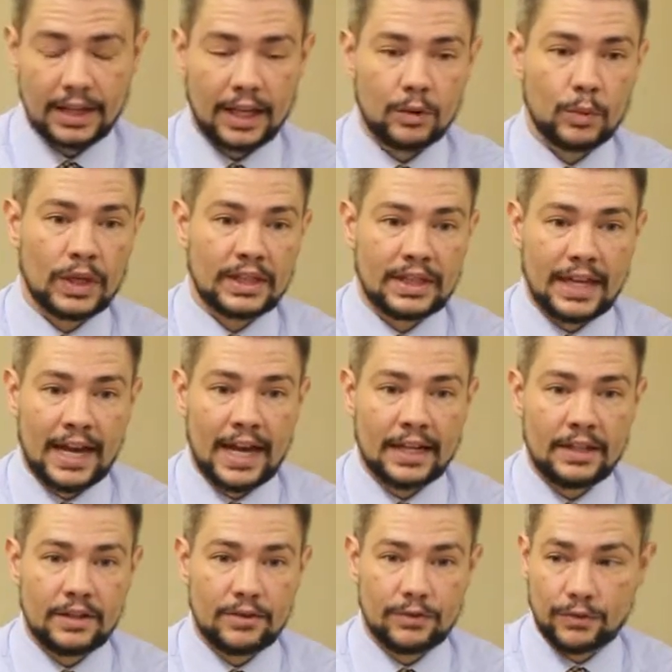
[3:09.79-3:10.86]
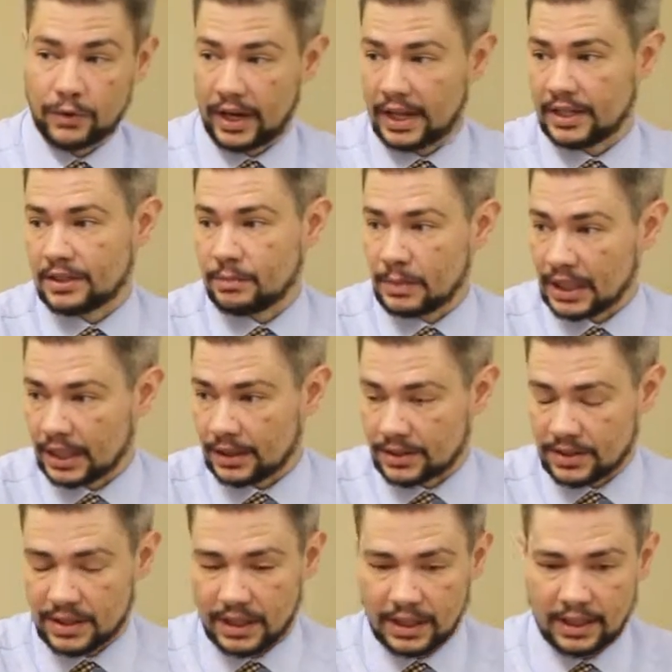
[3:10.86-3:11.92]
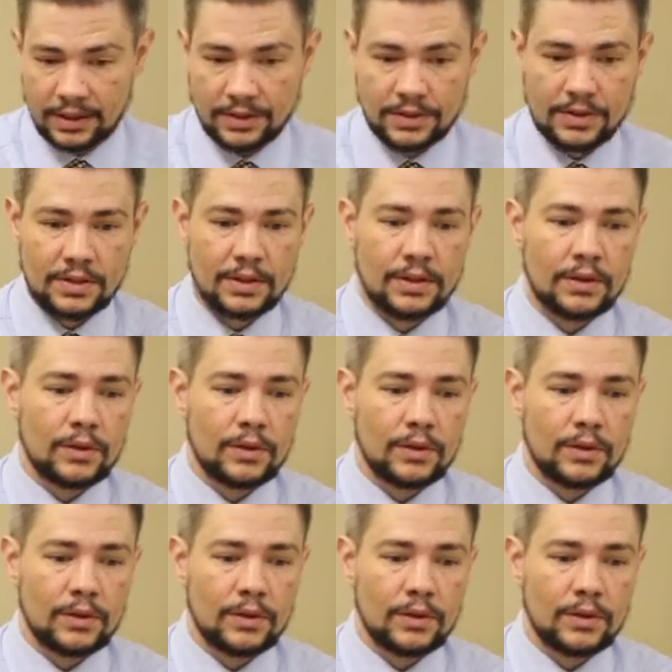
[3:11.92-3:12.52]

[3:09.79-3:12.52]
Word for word: And what that phrase means is